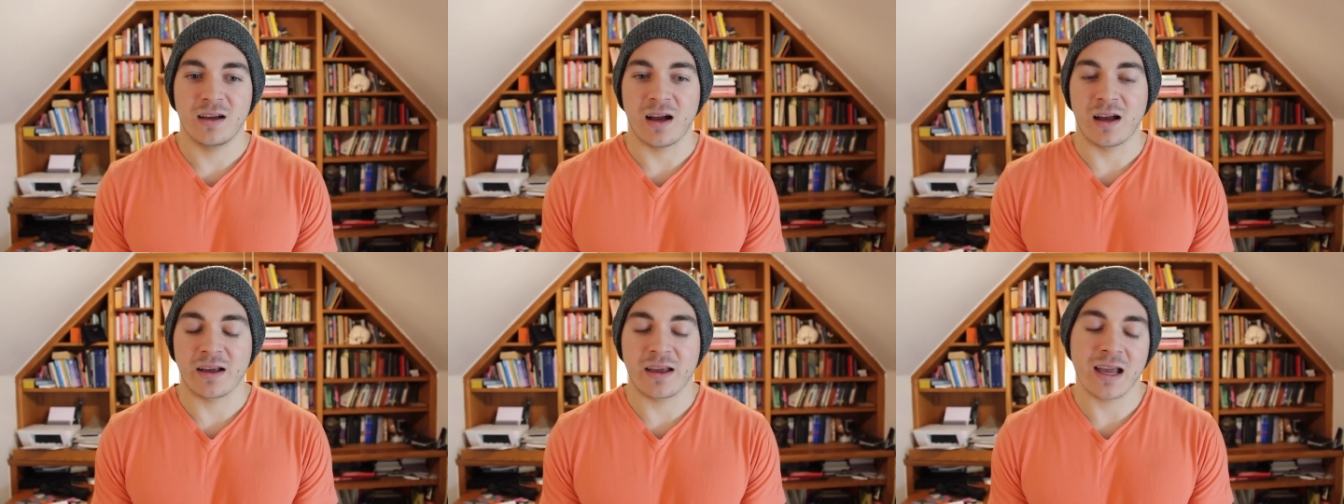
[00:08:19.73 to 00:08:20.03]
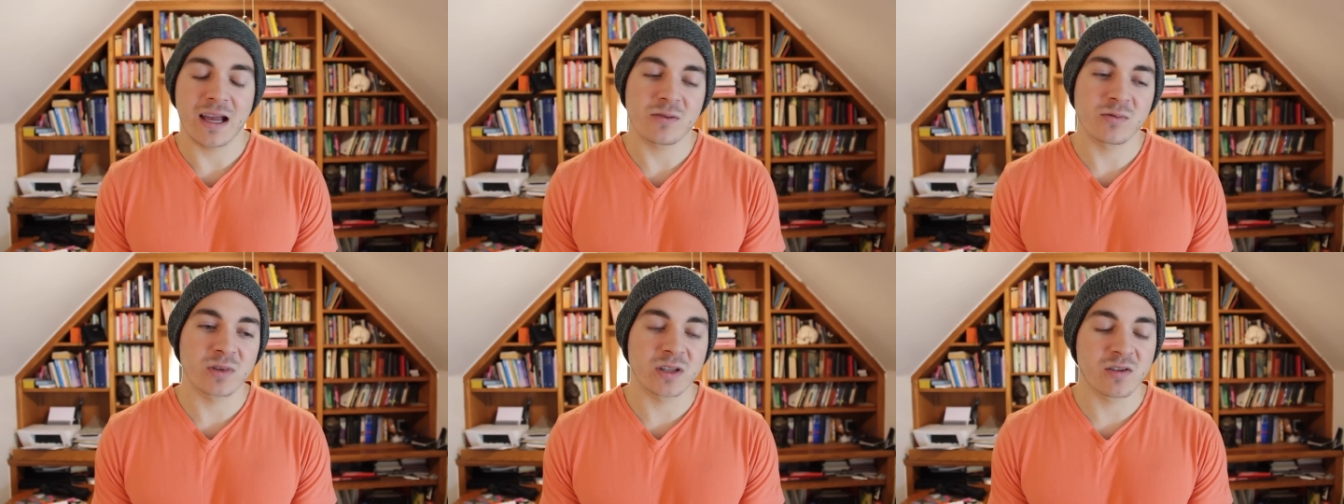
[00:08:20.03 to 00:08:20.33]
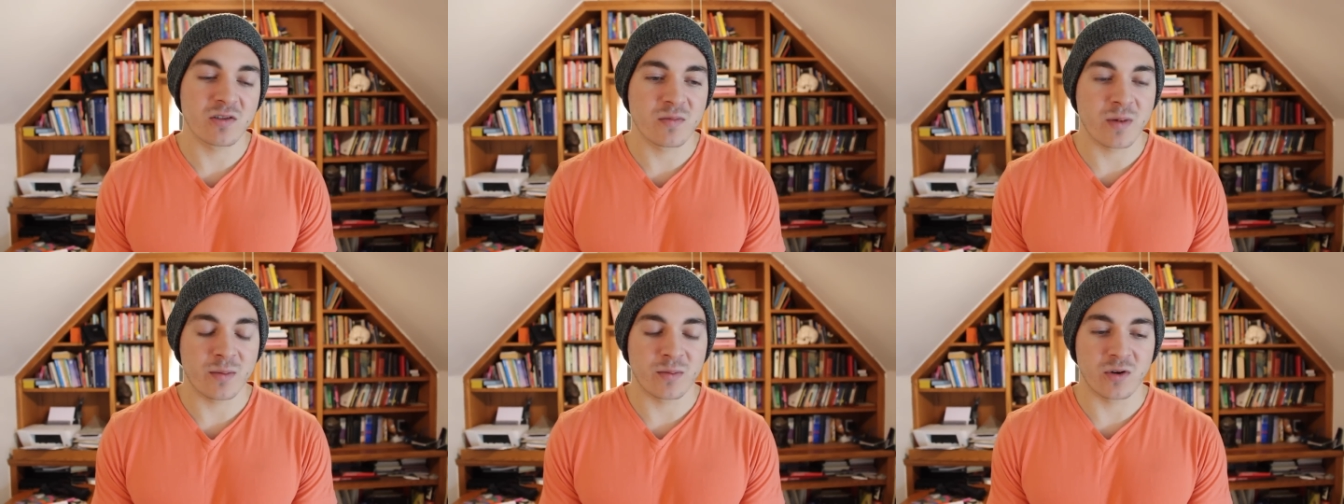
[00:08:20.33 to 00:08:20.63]
I can't
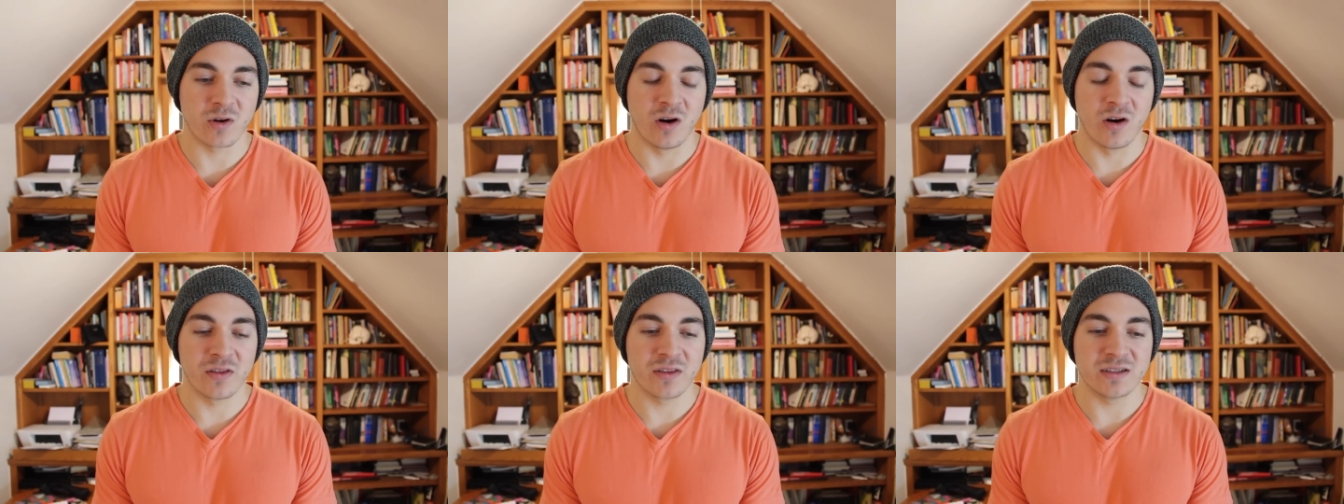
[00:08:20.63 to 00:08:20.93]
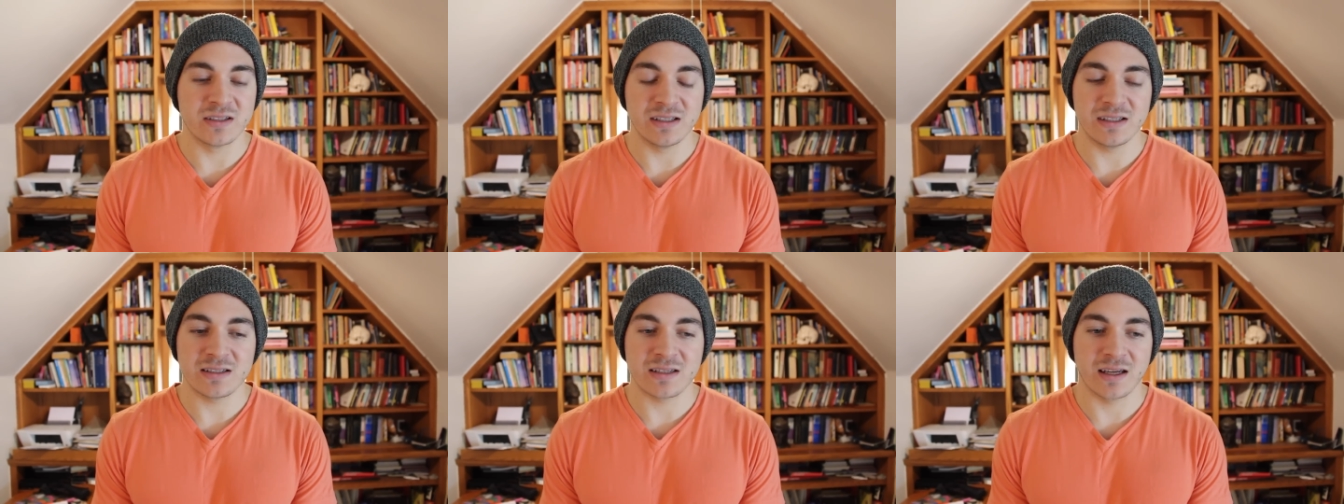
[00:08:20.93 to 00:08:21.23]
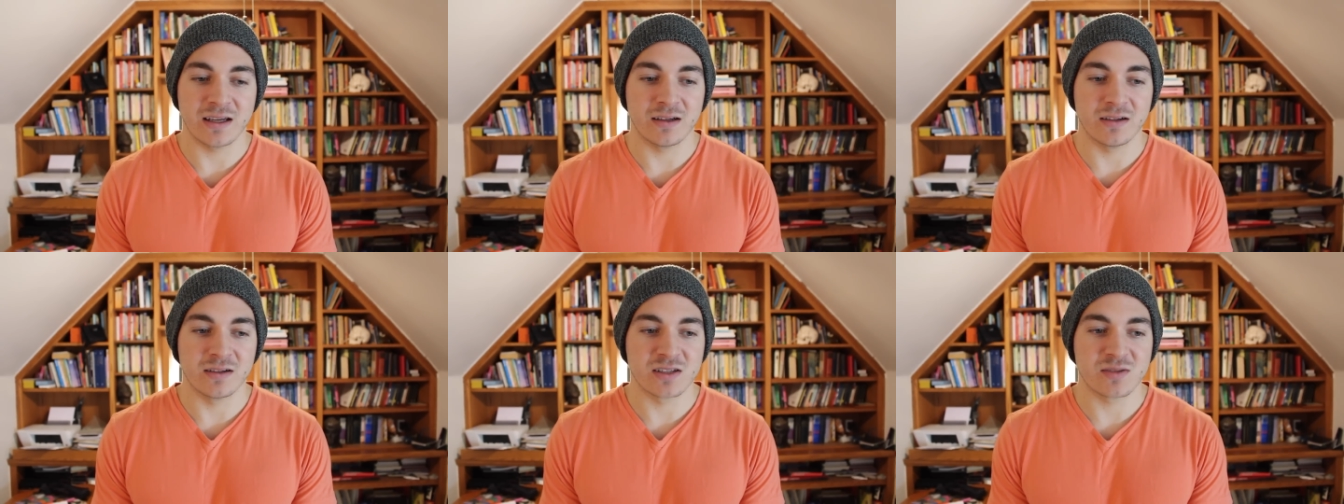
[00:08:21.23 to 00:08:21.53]
really remember all the
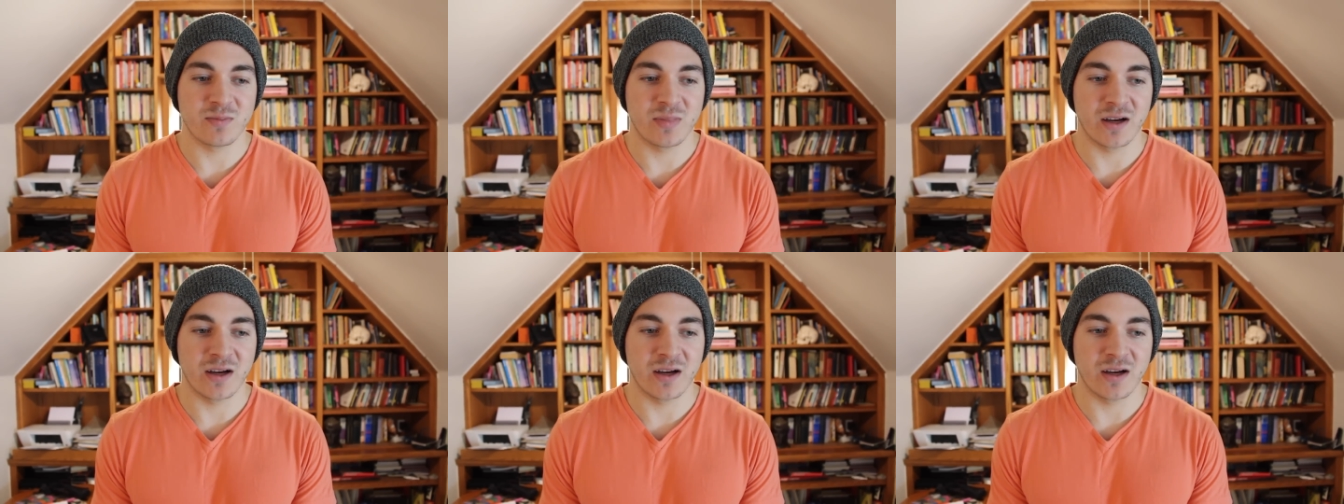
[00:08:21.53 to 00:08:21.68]
details,